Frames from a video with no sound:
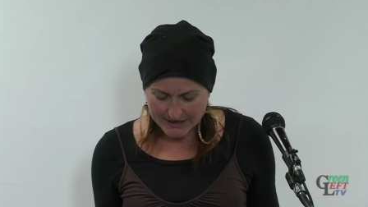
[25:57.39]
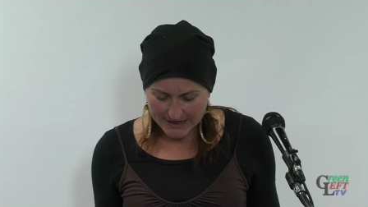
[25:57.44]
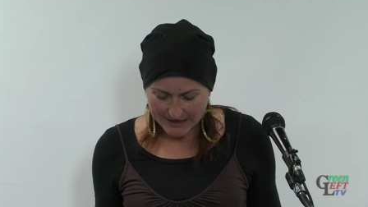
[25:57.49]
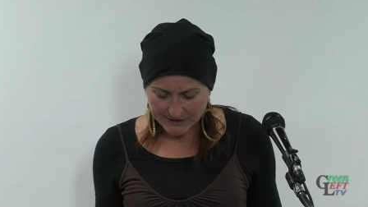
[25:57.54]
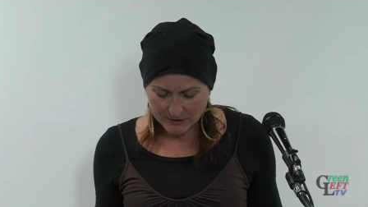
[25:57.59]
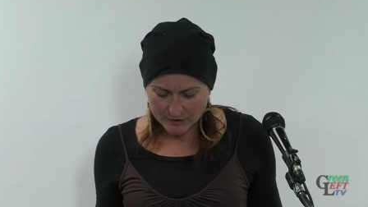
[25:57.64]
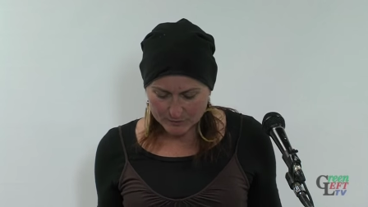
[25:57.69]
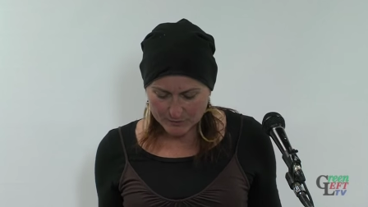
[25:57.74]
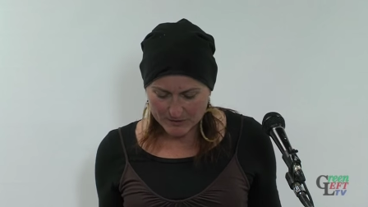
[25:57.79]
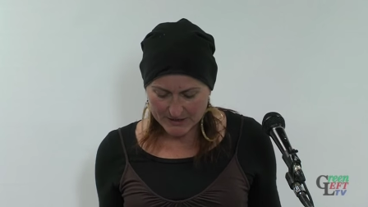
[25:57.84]

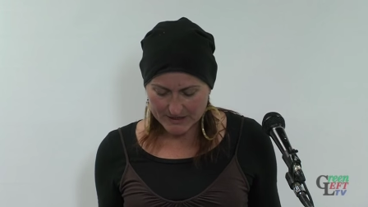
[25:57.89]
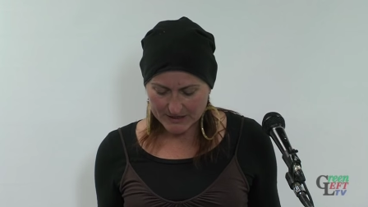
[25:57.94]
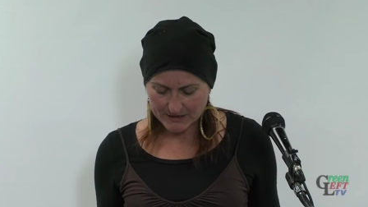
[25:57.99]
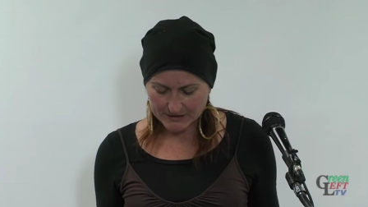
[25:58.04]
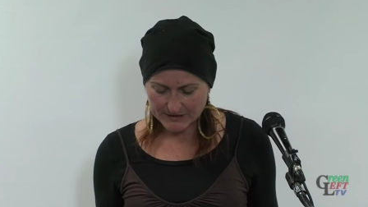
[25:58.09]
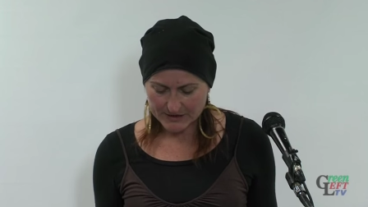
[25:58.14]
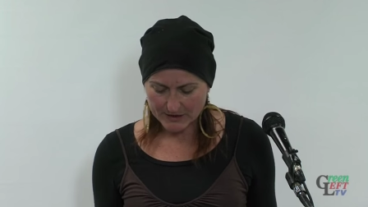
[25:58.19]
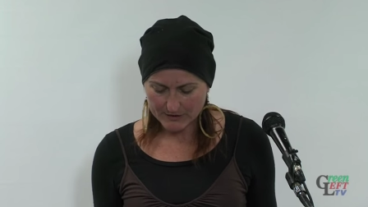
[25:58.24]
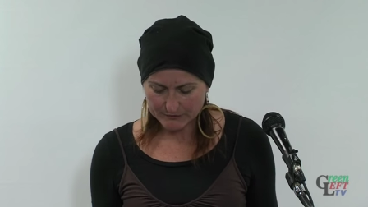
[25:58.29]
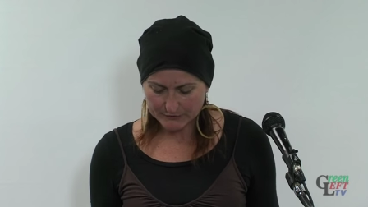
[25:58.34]
cannot be
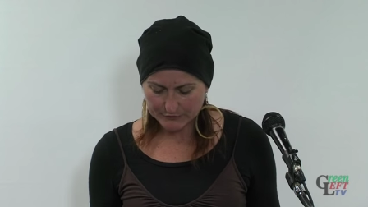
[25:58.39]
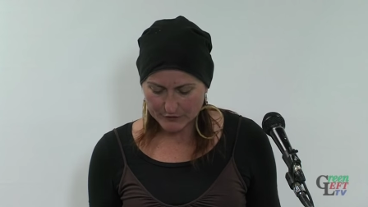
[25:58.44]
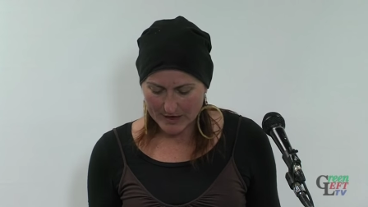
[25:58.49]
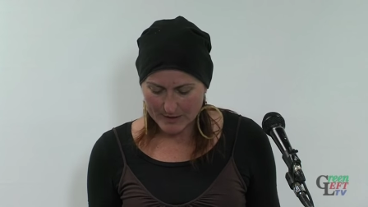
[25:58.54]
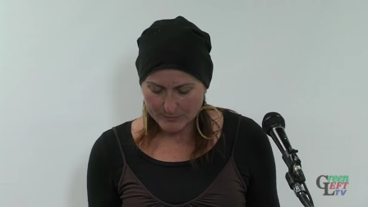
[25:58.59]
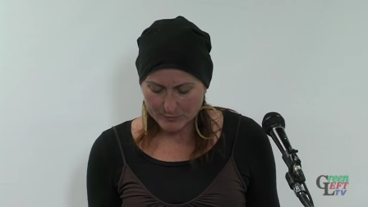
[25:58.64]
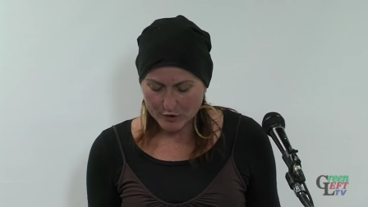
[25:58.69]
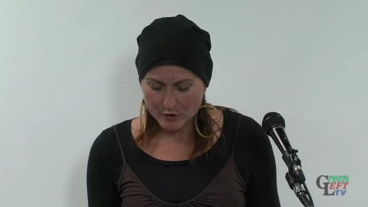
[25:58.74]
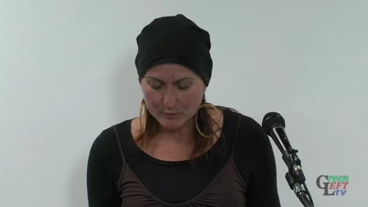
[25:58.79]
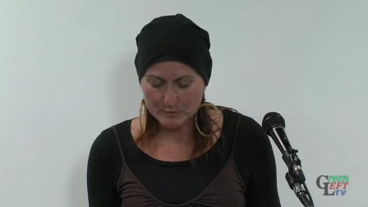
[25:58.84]
guilty of
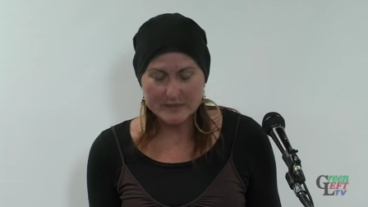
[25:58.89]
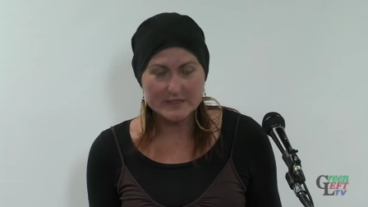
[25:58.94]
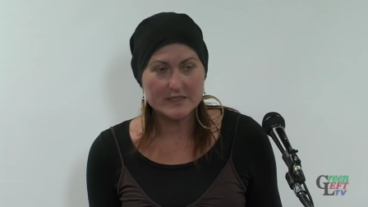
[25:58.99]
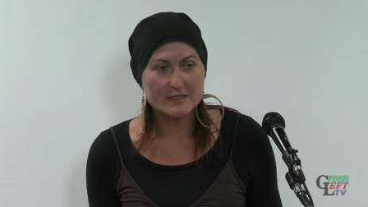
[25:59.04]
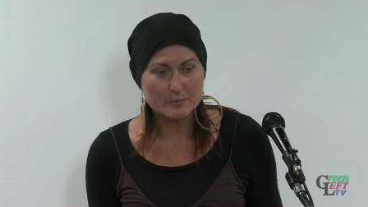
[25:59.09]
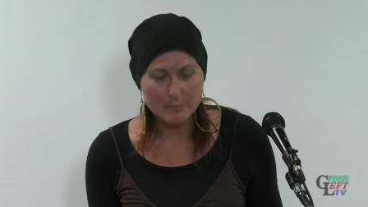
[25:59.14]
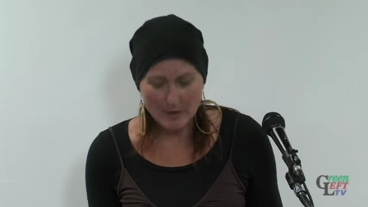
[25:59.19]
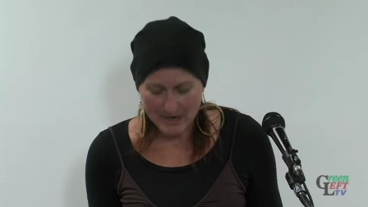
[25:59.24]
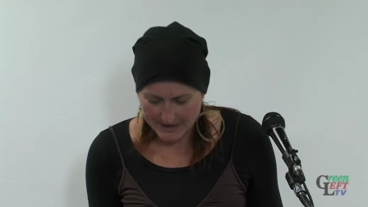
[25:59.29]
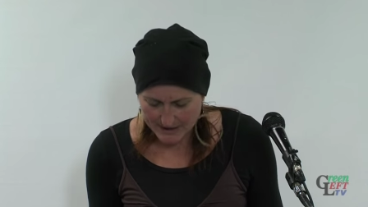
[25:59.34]
rape
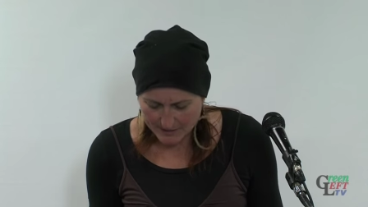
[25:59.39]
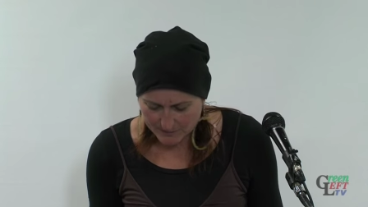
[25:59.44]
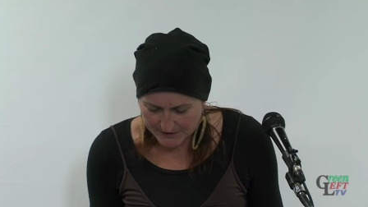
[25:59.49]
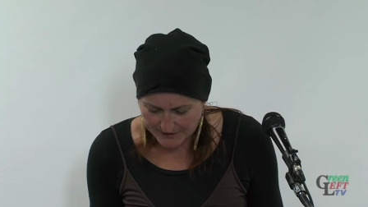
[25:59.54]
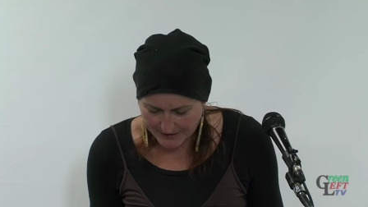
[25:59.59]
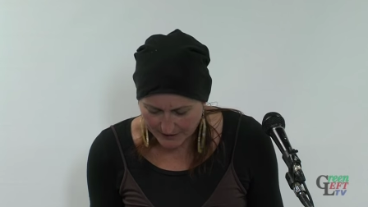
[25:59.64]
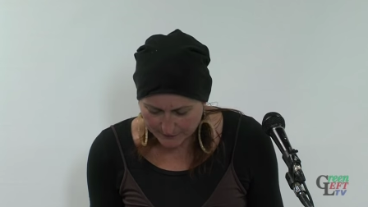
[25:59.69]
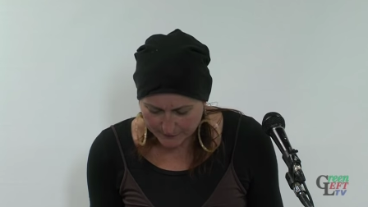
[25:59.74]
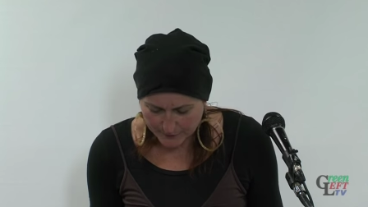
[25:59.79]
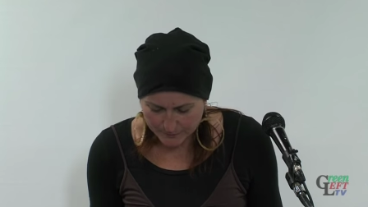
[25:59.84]
committed by
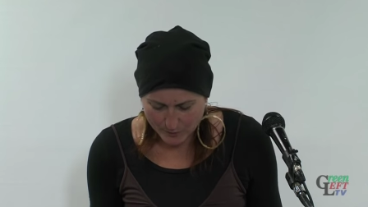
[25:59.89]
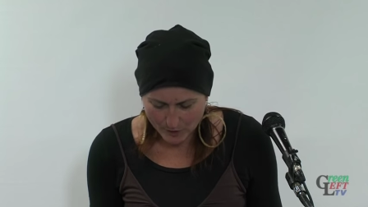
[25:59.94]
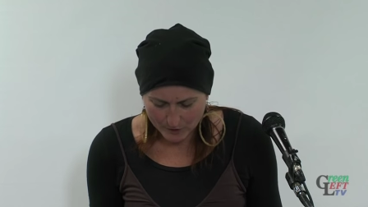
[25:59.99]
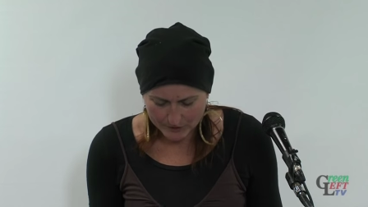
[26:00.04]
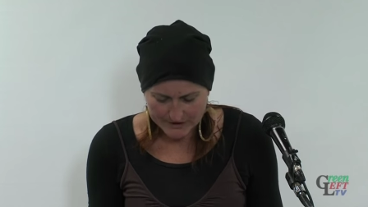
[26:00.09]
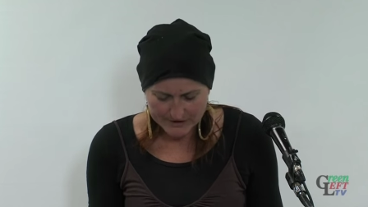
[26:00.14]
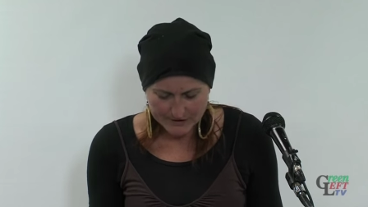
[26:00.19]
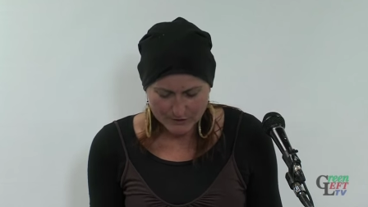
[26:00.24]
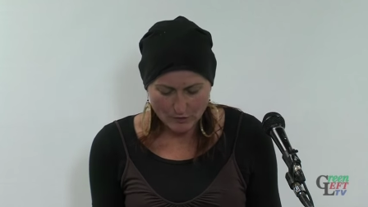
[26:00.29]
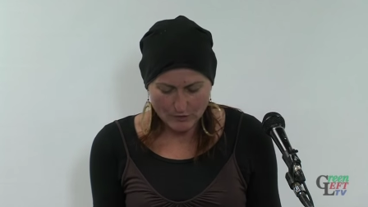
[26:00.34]
himself
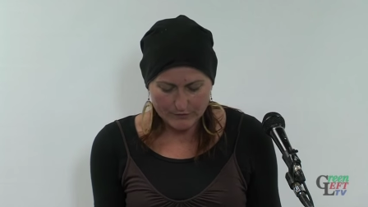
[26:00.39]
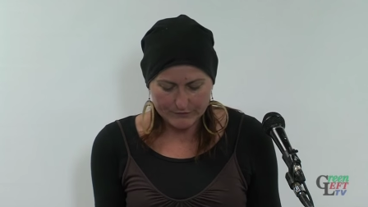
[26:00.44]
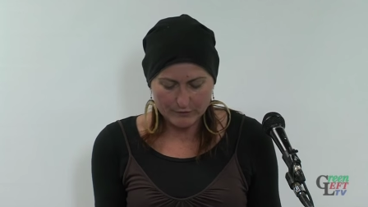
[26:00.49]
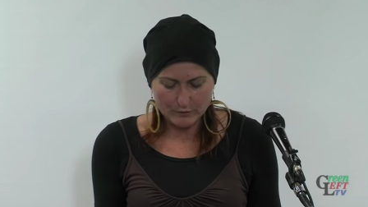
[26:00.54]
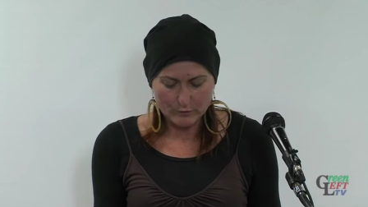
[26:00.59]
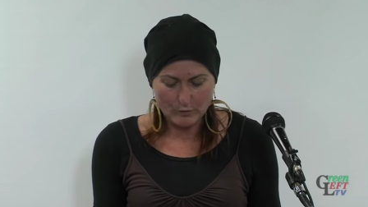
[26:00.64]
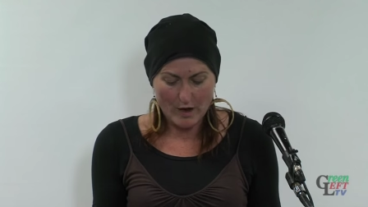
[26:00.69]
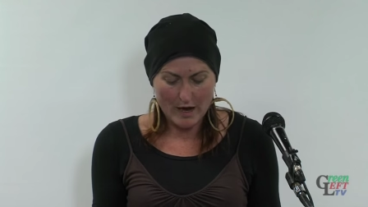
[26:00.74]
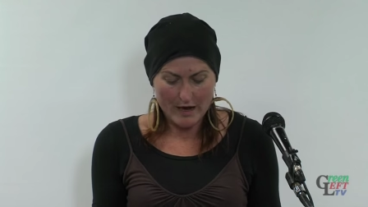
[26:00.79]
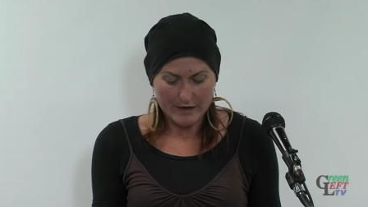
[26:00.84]
upon his
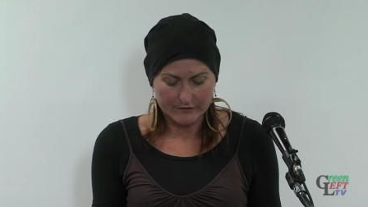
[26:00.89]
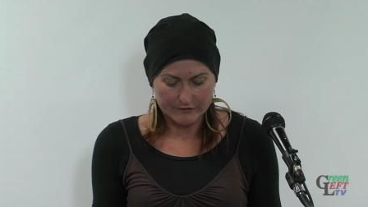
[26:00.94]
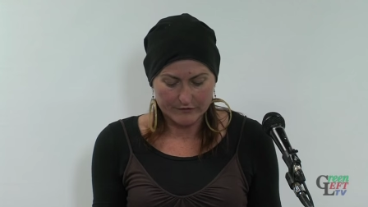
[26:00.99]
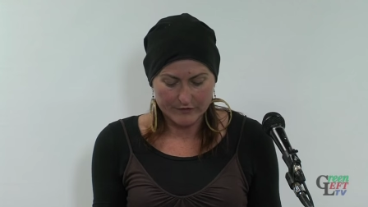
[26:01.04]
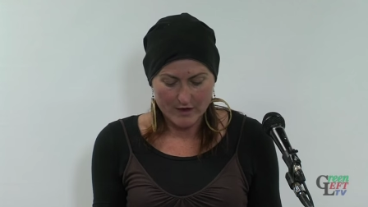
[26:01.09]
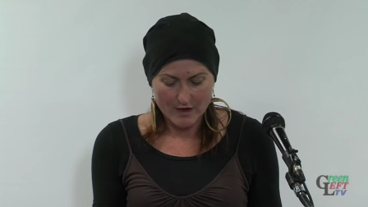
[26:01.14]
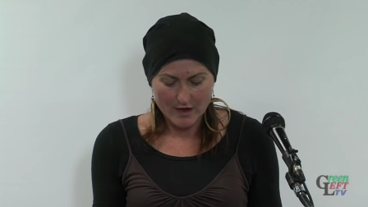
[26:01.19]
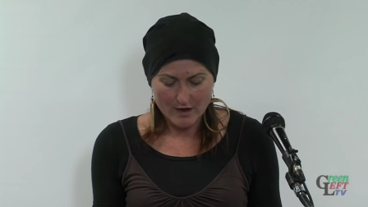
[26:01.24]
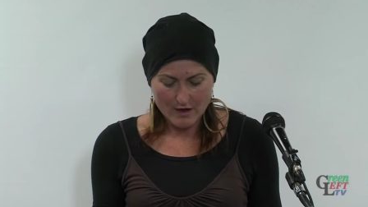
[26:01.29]
lawful wife.